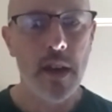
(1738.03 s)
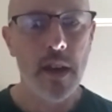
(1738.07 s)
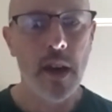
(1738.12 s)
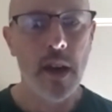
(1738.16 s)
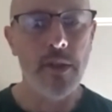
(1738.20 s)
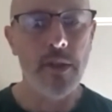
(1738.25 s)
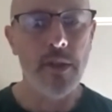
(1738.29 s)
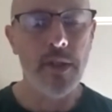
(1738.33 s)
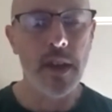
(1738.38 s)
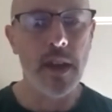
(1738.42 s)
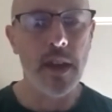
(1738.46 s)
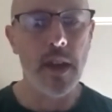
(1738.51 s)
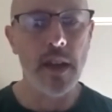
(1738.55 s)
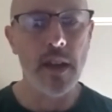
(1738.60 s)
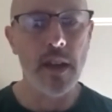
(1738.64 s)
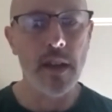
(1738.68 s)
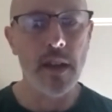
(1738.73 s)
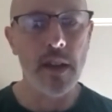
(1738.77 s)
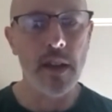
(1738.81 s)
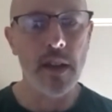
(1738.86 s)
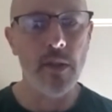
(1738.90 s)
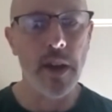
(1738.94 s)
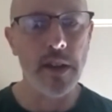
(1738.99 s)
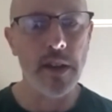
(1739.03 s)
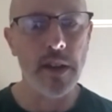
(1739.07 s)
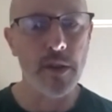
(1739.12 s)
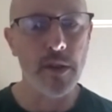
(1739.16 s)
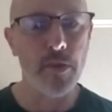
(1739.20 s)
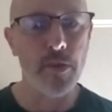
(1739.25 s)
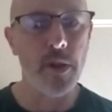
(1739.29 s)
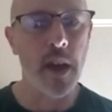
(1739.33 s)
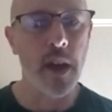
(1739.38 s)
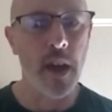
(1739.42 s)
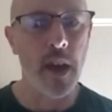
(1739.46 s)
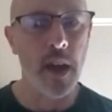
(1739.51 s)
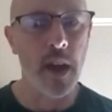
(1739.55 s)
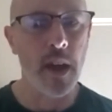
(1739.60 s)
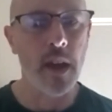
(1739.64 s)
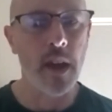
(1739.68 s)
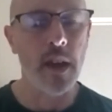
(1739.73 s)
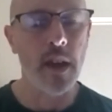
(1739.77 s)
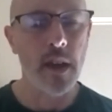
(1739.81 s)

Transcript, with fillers: I think he'd, he'd like to play,